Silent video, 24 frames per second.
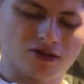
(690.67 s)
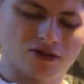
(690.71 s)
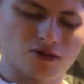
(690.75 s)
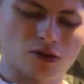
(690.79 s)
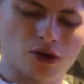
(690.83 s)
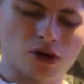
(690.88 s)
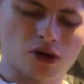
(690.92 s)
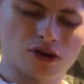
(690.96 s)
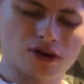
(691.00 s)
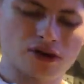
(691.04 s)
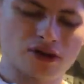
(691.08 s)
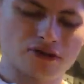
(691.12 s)

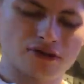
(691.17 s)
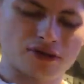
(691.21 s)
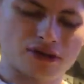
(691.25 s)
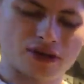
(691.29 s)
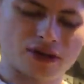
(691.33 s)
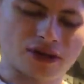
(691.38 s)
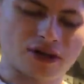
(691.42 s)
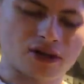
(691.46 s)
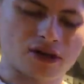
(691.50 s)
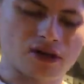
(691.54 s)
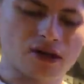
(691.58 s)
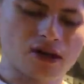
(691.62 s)
Dwarven, I think they
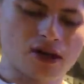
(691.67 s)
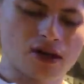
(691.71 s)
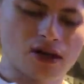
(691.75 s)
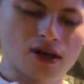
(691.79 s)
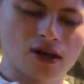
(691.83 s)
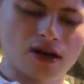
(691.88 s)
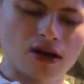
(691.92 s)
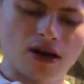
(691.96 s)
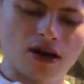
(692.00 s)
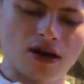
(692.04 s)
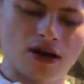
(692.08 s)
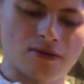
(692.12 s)
are,
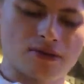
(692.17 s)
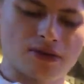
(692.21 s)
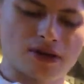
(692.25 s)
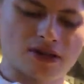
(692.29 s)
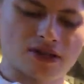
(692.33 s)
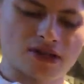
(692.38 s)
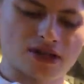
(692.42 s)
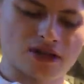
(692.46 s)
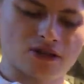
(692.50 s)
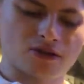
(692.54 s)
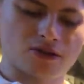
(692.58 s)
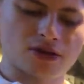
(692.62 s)
their
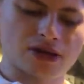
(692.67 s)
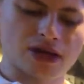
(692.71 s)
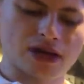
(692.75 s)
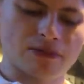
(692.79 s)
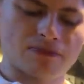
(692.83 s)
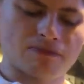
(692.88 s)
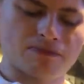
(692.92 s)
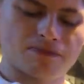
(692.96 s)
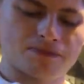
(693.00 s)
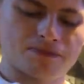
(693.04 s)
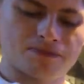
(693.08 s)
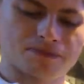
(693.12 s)
technical
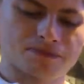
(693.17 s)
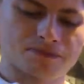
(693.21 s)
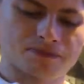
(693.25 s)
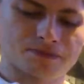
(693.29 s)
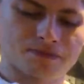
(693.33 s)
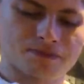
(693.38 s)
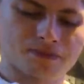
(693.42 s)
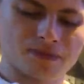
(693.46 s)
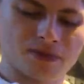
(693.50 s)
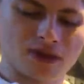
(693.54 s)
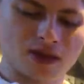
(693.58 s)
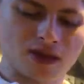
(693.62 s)
name.
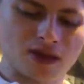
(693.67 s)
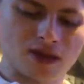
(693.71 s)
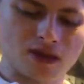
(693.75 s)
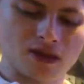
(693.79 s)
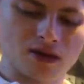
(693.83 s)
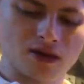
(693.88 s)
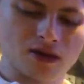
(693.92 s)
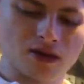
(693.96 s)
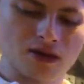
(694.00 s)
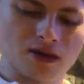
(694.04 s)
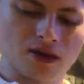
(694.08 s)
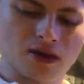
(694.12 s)

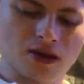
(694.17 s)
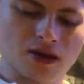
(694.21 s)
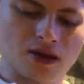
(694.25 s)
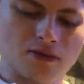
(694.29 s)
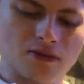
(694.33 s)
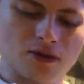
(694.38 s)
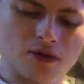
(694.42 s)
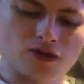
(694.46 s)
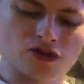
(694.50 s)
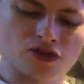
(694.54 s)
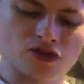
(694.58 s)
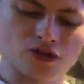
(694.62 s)

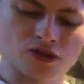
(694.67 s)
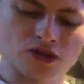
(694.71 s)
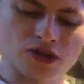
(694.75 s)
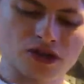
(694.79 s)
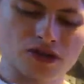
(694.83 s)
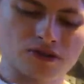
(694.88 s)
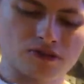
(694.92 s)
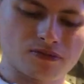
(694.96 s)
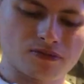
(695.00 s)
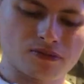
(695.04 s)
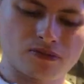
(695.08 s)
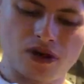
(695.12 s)
Or
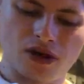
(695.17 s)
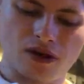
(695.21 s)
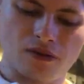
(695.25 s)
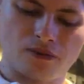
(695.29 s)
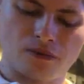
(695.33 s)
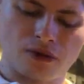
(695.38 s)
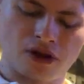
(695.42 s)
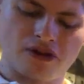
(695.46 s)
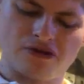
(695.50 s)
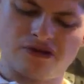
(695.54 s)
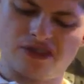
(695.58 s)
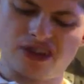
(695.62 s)
Druidin,
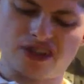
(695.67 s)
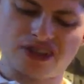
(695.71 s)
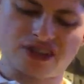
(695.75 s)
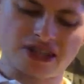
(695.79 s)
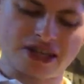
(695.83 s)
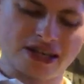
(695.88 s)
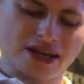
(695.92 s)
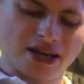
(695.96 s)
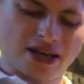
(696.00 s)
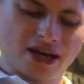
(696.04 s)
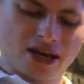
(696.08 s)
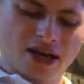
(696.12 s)
whatever it is.
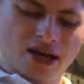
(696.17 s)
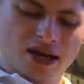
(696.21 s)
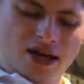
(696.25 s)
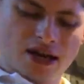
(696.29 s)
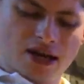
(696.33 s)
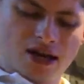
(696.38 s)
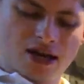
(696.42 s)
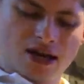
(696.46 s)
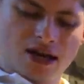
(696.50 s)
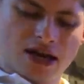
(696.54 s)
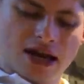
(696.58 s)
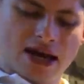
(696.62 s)

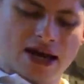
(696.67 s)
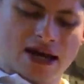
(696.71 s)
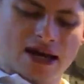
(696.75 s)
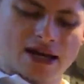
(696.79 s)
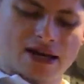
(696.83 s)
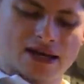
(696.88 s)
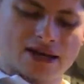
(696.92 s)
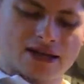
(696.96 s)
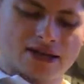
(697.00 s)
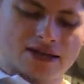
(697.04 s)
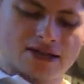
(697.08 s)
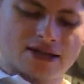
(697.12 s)

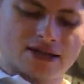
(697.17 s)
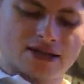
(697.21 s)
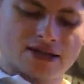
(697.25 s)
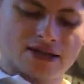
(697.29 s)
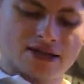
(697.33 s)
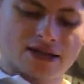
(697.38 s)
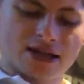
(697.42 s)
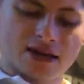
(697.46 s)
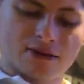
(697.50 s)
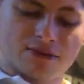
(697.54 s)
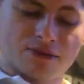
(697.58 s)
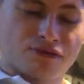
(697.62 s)
And
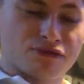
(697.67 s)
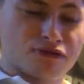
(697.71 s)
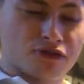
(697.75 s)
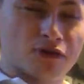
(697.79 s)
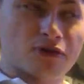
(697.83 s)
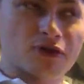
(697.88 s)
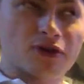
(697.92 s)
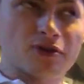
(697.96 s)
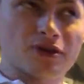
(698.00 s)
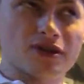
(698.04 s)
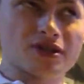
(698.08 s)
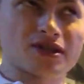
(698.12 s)
that
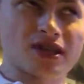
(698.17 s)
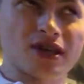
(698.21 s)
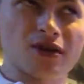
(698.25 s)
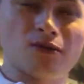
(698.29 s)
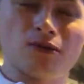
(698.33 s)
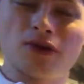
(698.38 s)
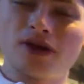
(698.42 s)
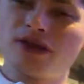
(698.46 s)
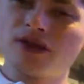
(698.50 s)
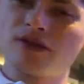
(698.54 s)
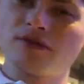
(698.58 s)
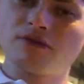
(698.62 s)
probably means they
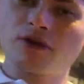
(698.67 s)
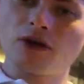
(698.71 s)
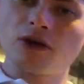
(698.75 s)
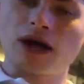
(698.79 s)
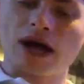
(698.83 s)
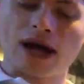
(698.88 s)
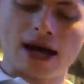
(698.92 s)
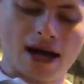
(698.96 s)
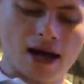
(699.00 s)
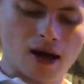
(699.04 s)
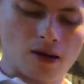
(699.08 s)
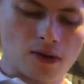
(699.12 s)
win the vote.
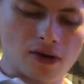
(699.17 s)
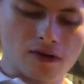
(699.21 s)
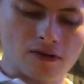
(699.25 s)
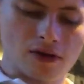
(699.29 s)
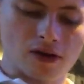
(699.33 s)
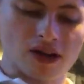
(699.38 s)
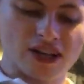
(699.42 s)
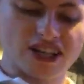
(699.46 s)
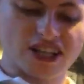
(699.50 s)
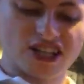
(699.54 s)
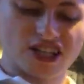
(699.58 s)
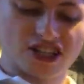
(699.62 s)
However,
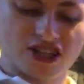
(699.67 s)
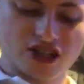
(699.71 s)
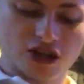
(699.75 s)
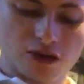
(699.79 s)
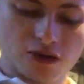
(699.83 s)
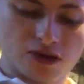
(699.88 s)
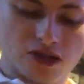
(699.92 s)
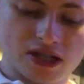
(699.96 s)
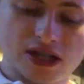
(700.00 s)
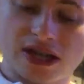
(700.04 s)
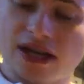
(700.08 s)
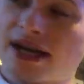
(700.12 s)
I
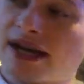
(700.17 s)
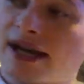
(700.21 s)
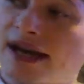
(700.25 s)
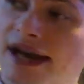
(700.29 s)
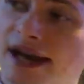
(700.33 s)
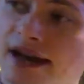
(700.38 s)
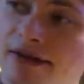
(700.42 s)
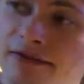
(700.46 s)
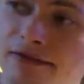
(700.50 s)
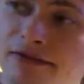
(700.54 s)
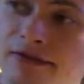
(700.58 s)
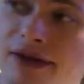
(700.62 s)
don't
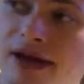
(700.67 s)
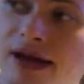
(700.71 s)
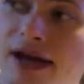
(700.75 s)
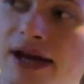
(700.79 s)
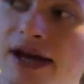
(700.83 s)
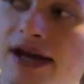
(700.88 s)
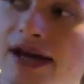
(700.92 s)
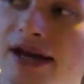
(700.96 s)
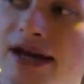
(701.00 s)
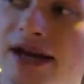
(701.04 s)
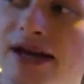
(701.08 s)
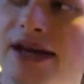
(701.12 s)
have
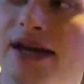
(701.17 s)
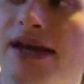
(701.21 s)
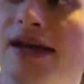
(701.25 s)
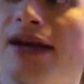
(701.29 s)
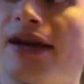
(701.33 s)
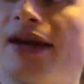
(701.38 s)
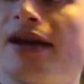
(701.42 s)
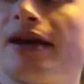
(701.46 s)
a